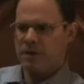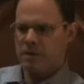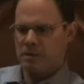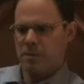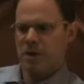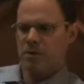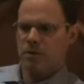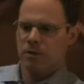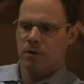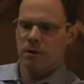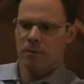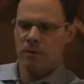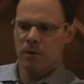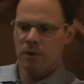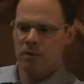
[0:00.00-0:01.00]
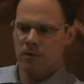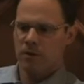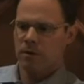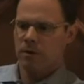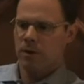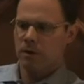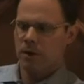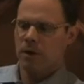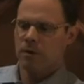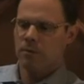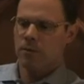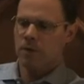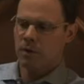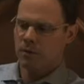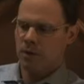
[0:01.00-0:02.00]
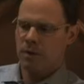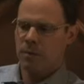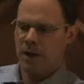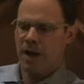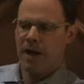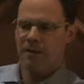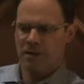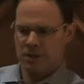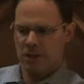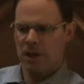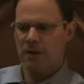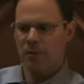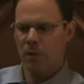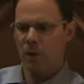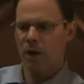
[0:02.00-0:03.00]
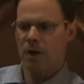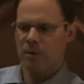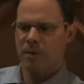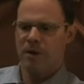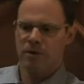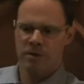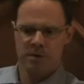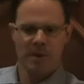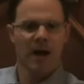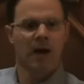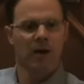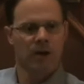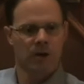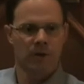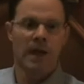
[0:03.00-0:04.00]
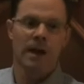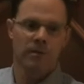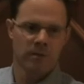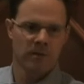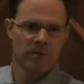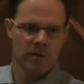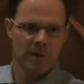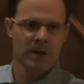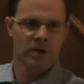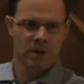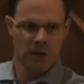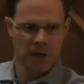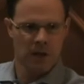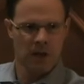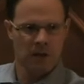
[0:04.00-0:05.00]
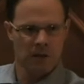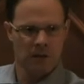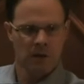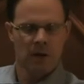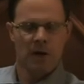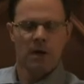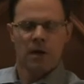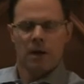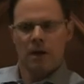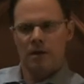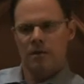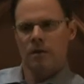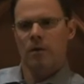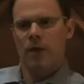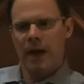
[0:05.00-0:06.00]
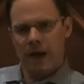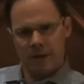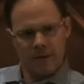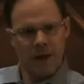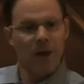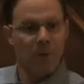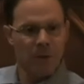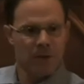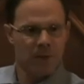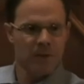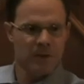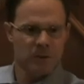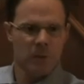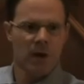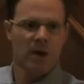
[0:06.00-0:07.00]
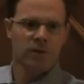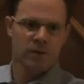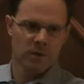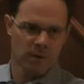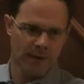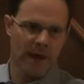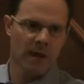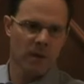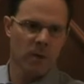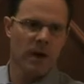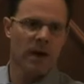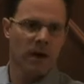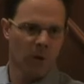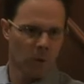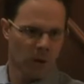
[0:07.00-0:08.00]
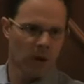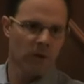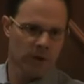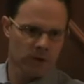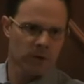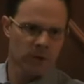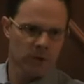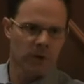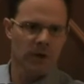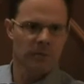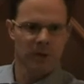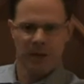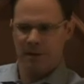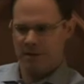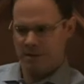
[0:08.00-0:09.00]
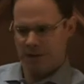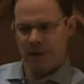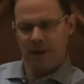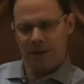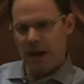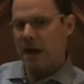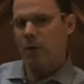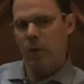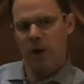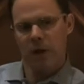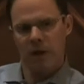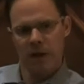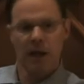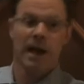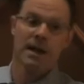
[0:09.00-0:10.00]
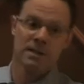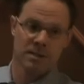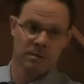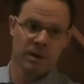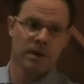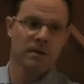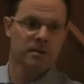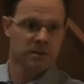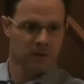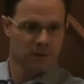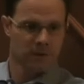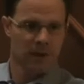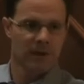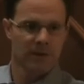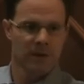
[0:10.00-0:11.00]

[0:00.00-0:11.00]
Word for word: business metric that I'm delivered that I'm delivering, but I actually have quality metrics about how good that information is. And so that's helping them as well to evaluate how well they're doing because that quality has to be at a certain